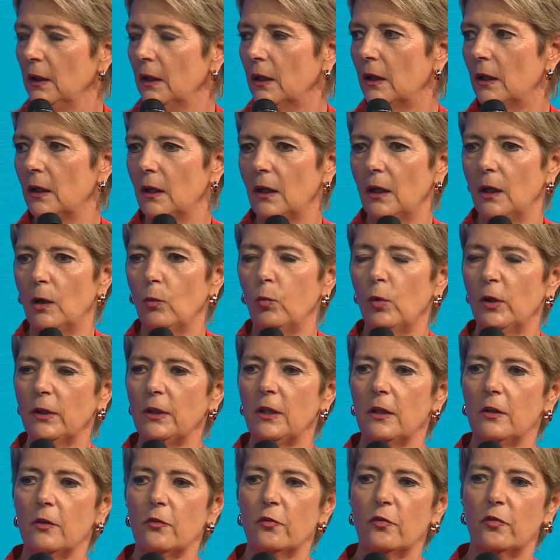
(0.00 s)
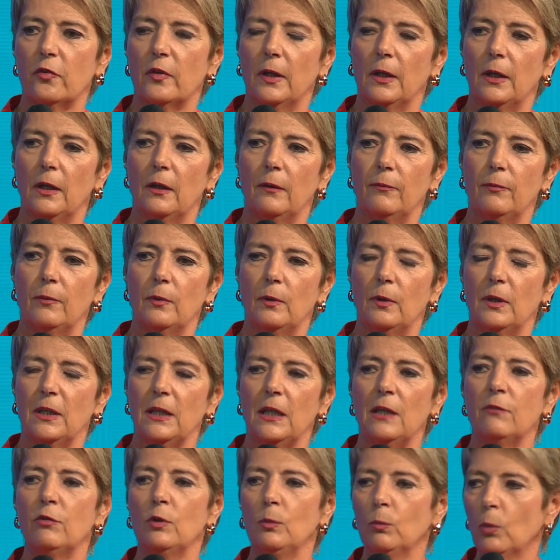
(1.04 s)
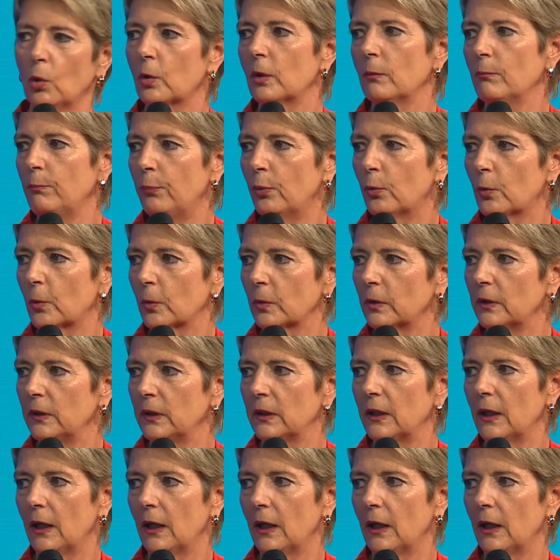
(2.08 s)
What is even more important